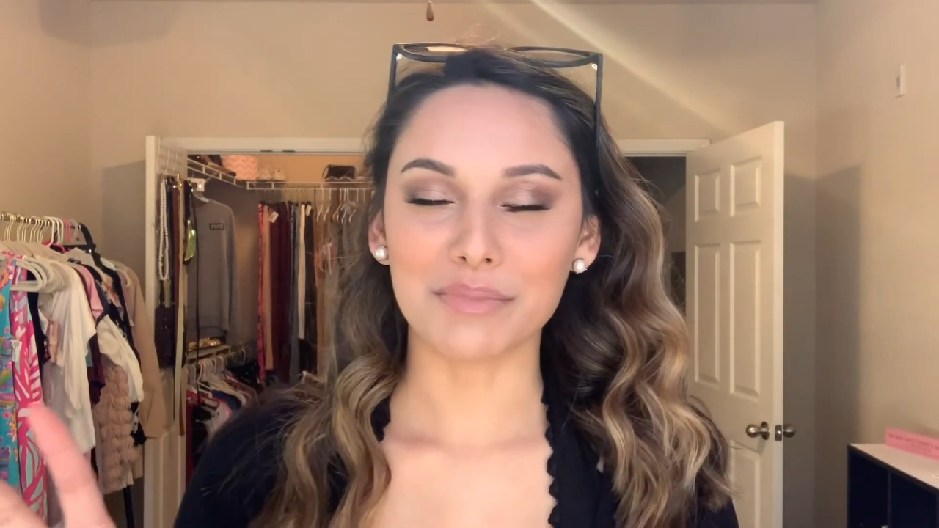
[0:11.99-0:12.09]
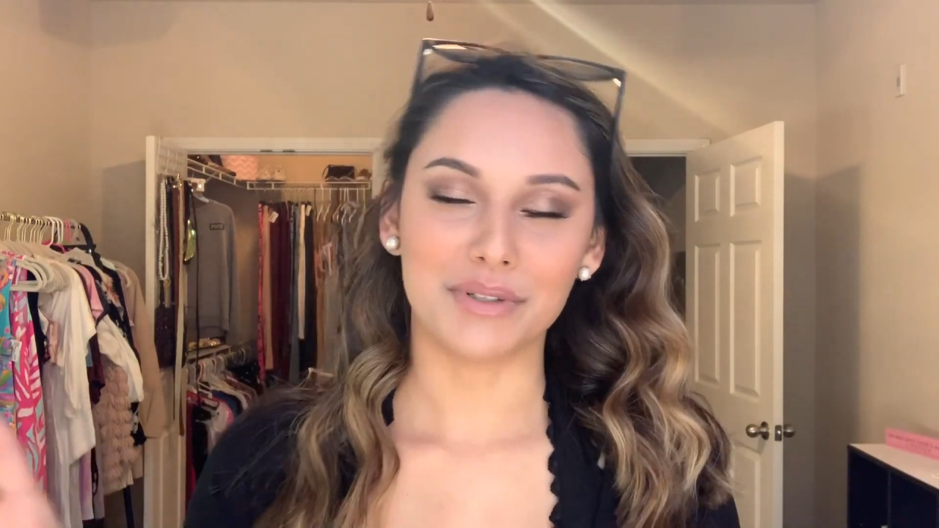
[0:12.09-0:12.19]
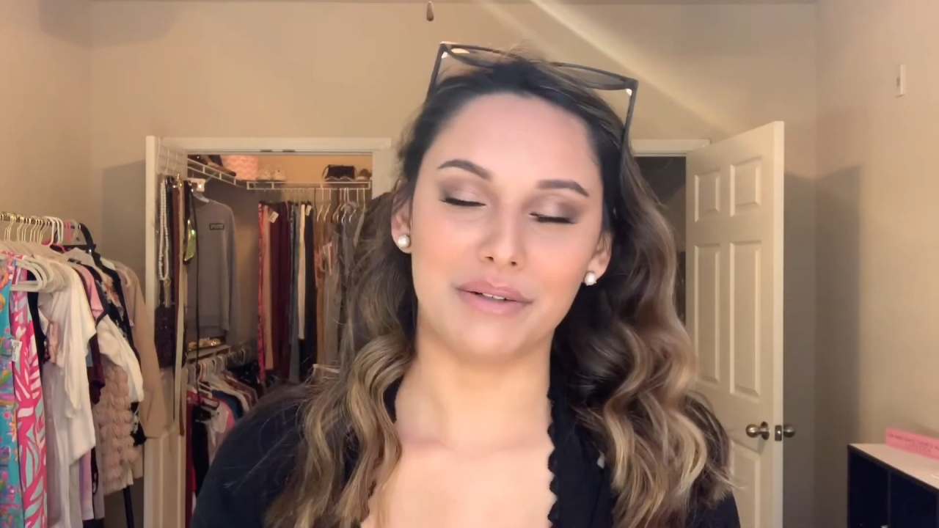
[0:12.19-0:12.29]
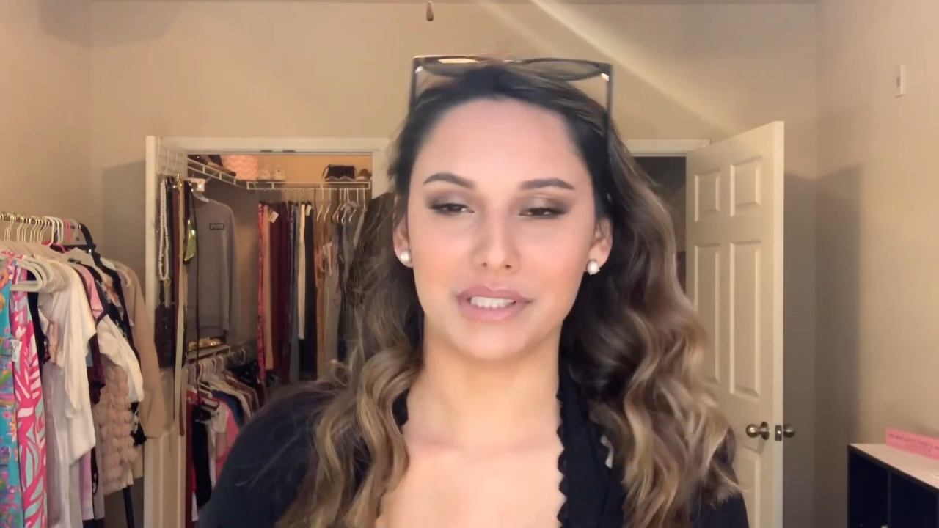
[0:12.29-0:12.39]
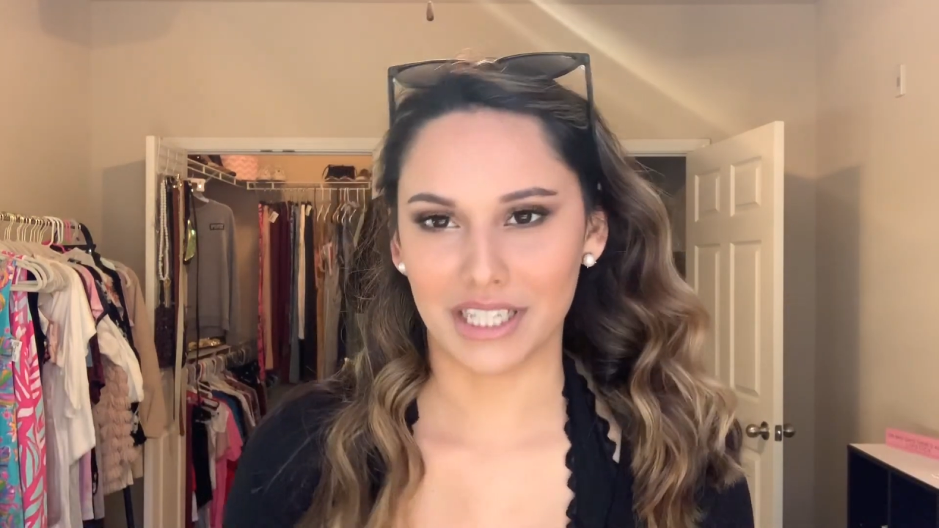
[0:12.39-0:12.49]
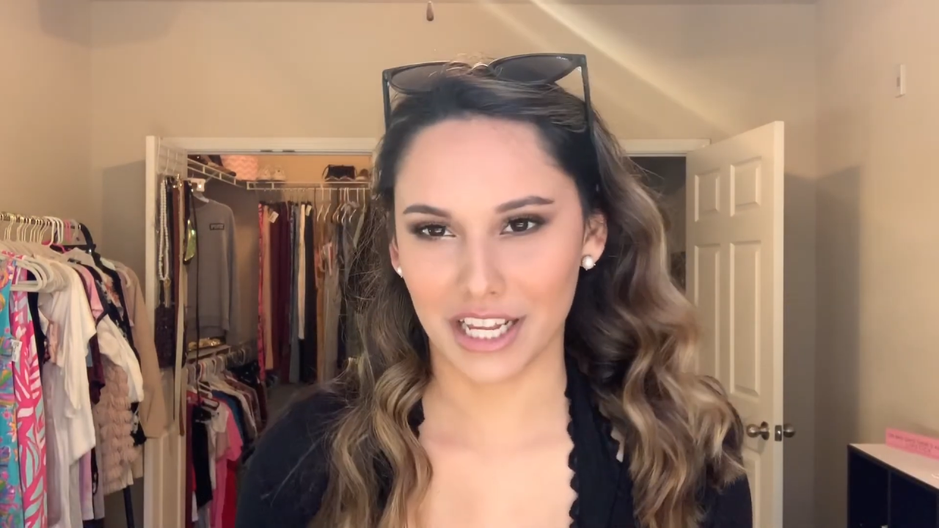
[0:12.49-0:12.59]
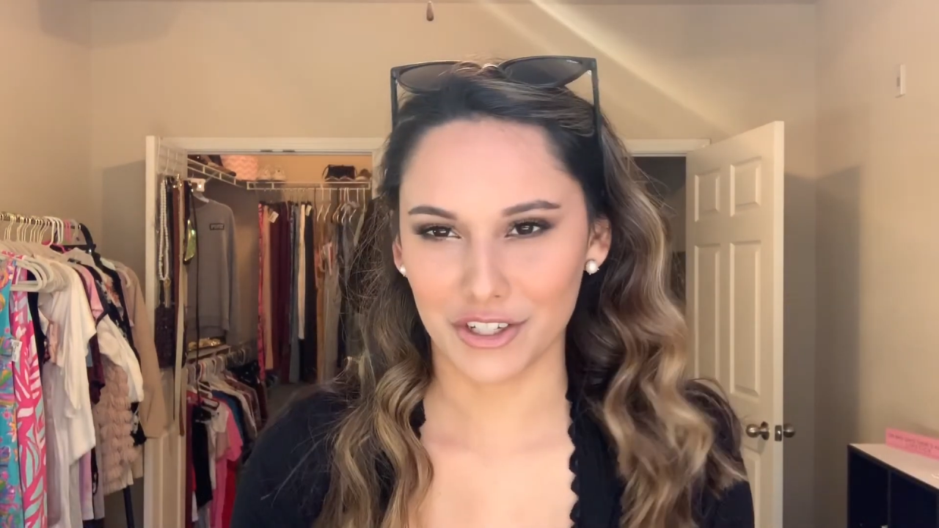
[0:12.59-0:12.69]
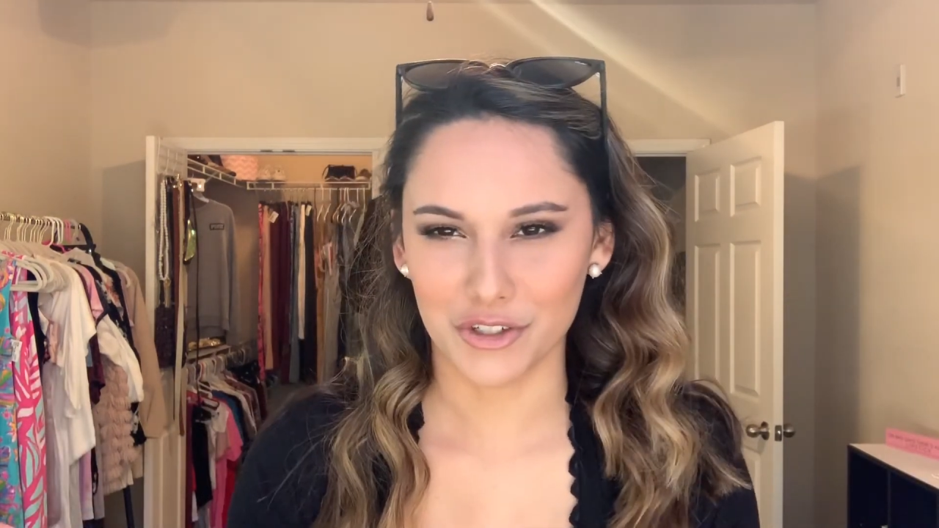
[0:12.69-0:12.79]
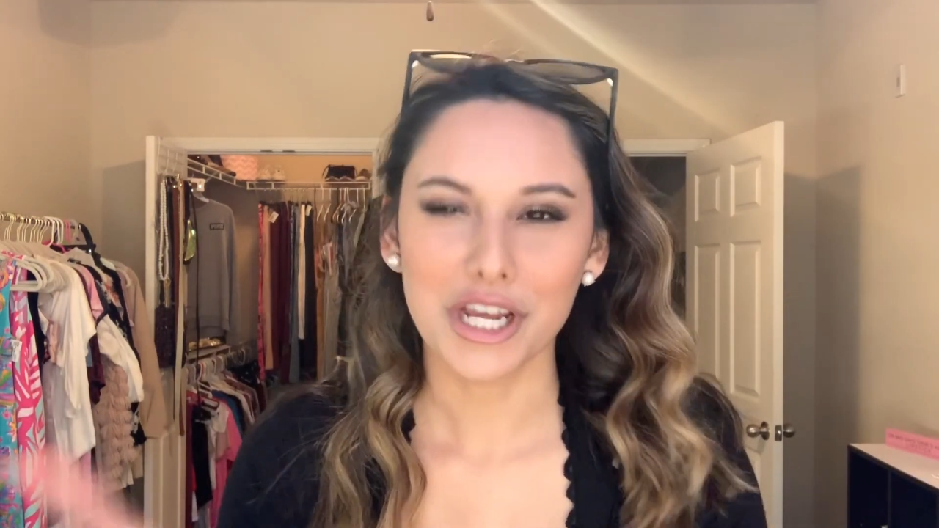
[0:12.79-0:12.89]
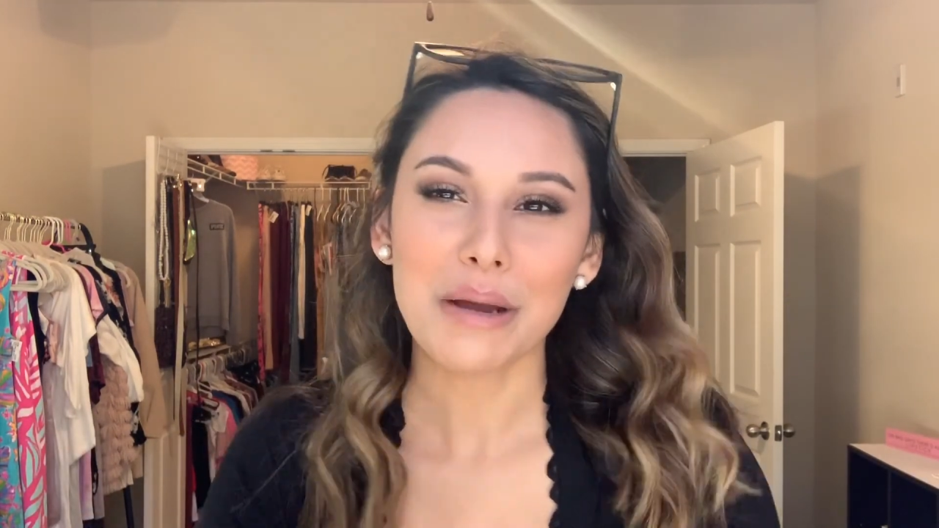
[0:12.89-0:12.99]
It wasn't that
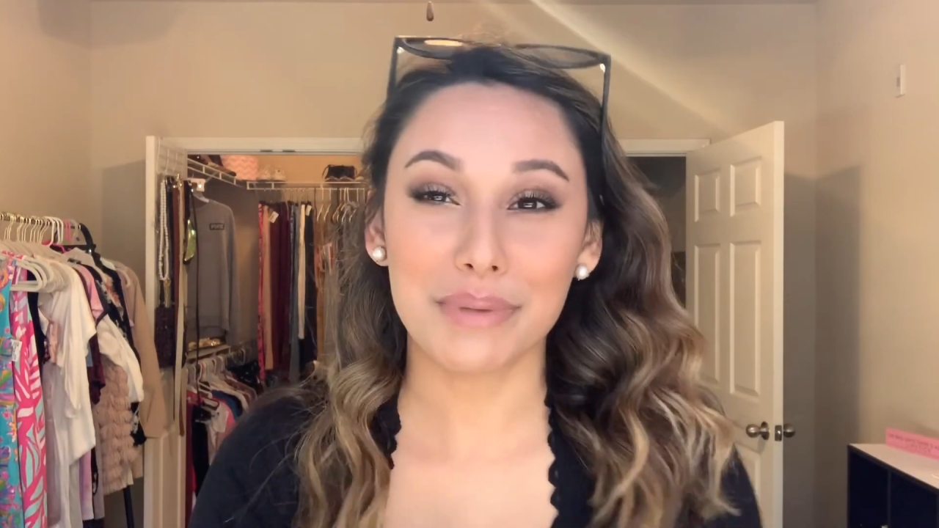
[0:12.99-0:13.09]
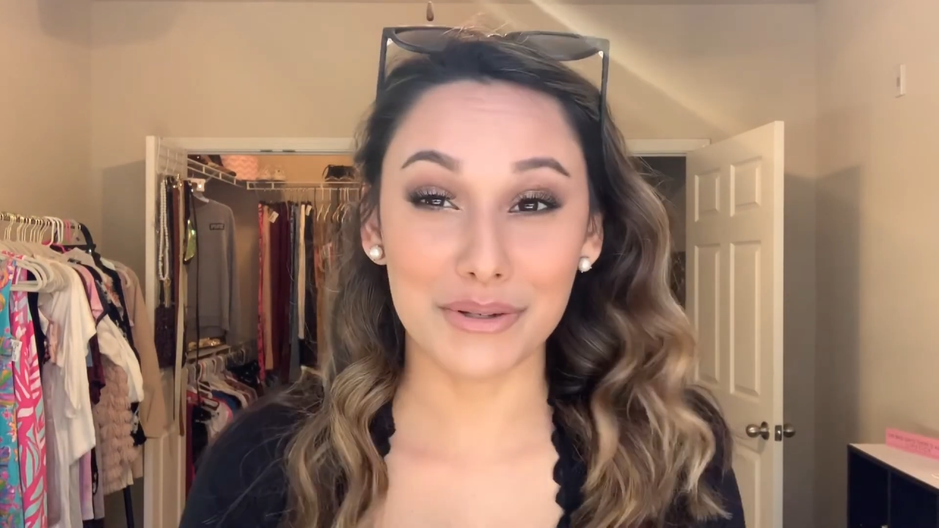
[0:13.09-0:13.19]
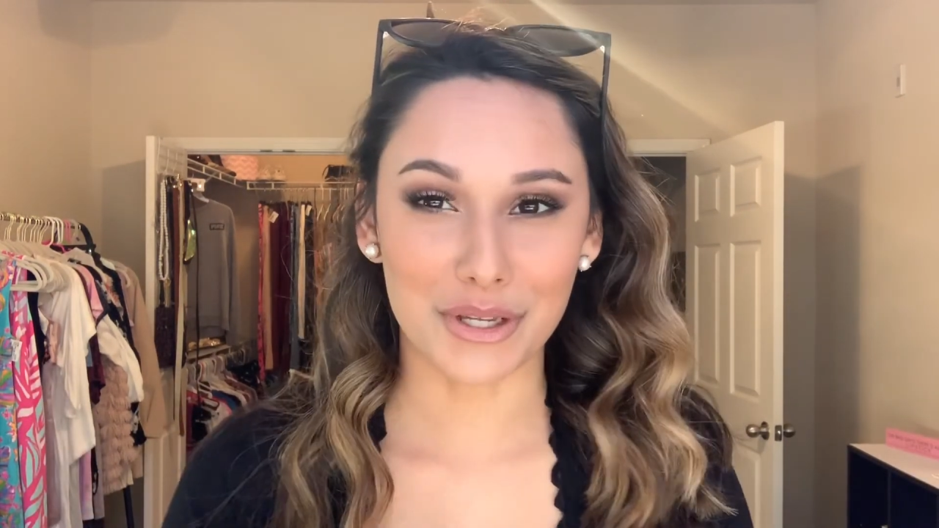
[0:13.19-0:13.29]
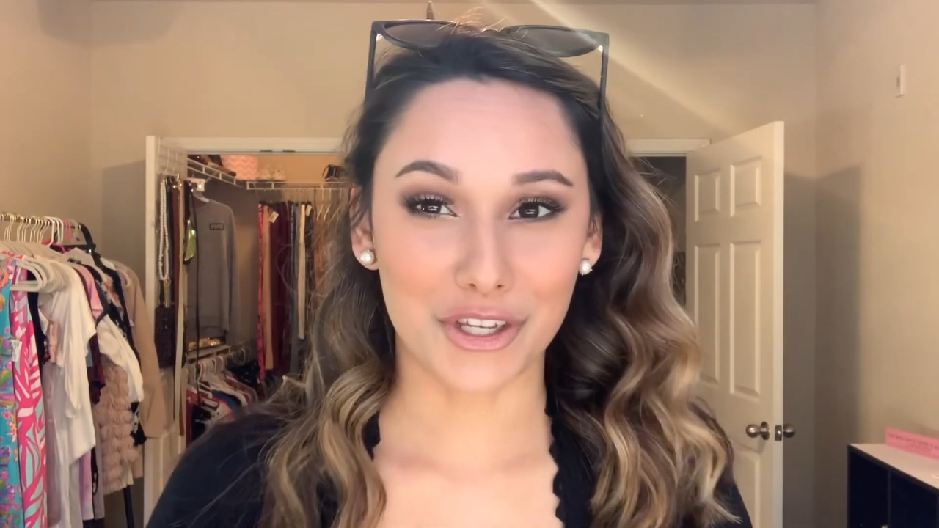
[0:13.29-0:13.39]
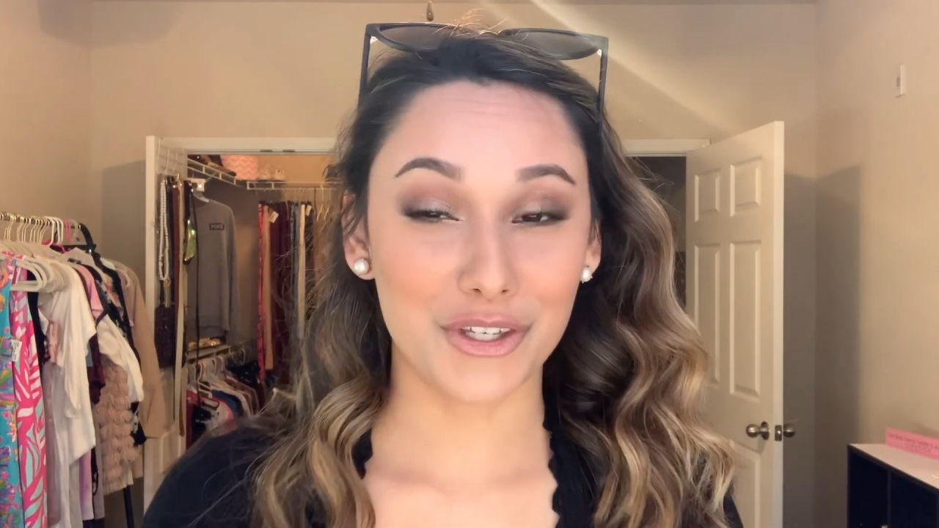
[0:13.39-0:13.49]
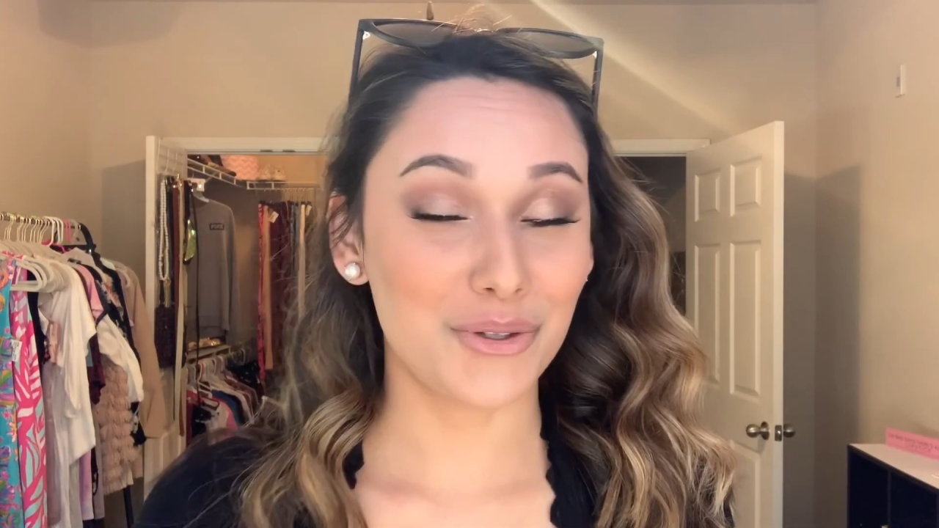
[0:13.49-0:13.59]
huge, but it was a